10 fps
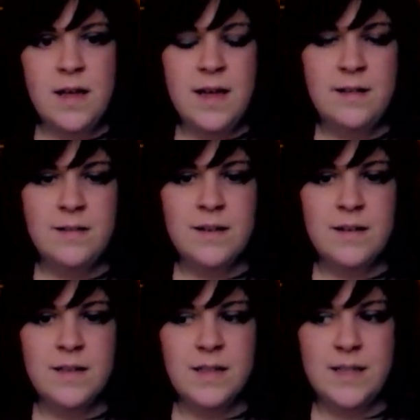and
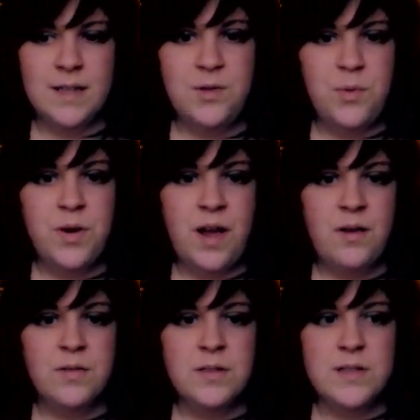get the word
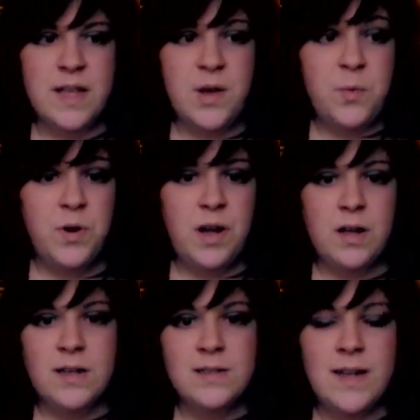out, say that we're not
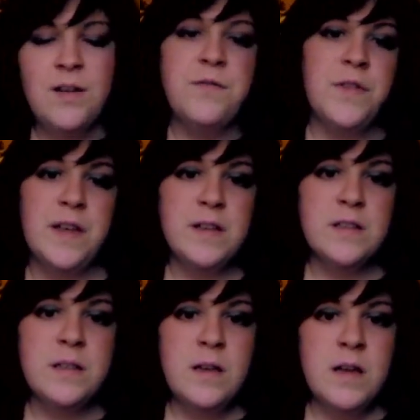going to stand for
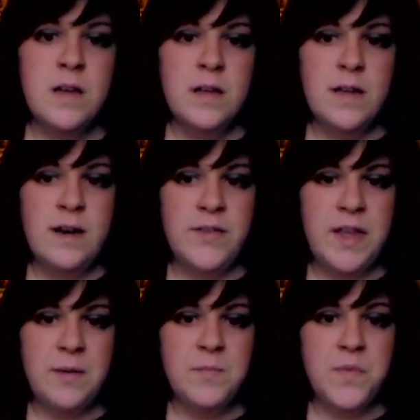this and
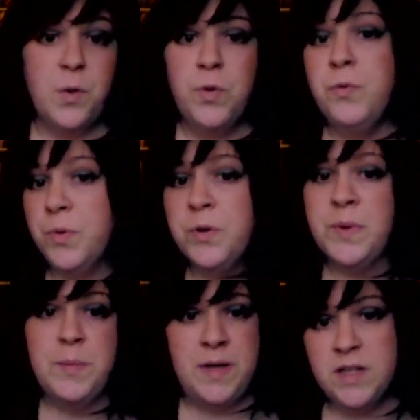everything. We will
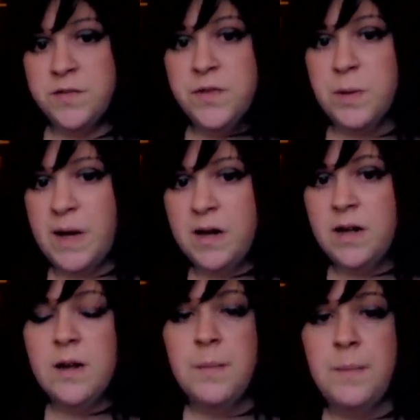be peaceful about
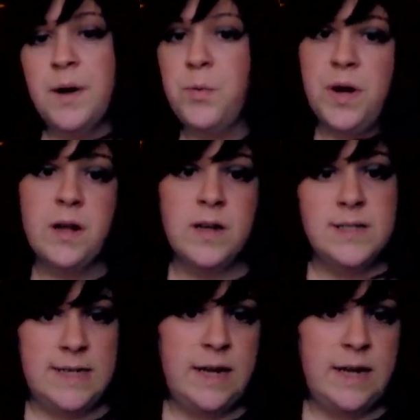it, but we're not going to